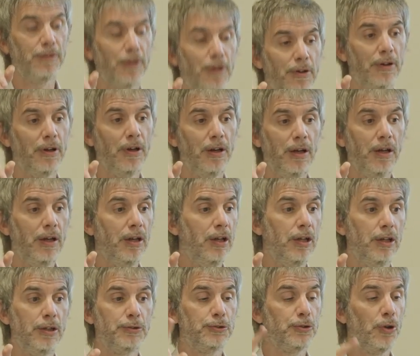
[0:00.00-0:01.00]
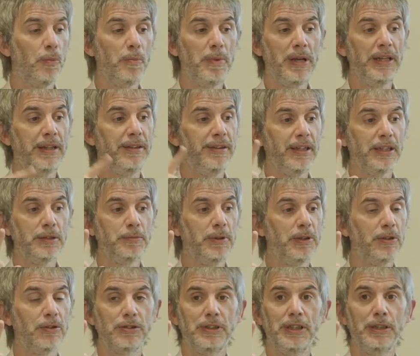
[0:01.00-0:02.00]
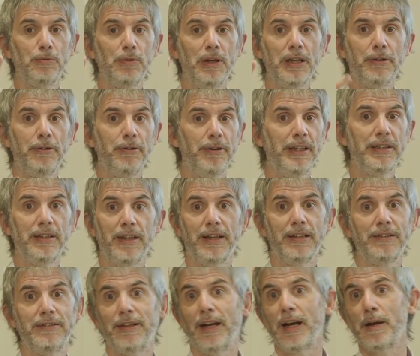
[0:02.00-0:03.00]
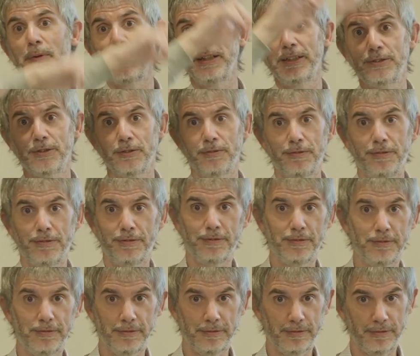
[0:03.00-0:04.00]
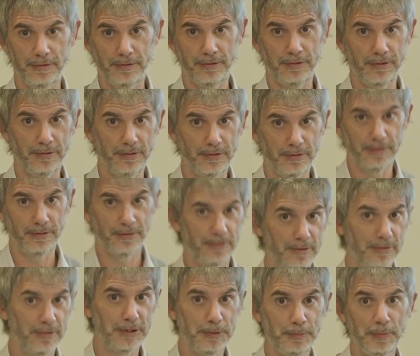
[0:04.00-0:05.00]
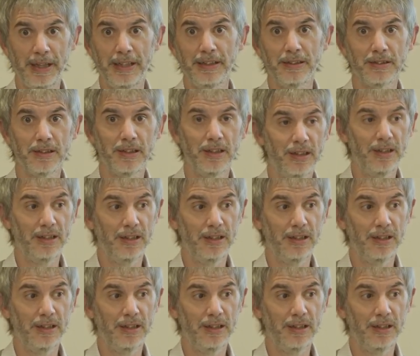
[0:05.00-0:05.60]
for so many things because it will create like terabytes of space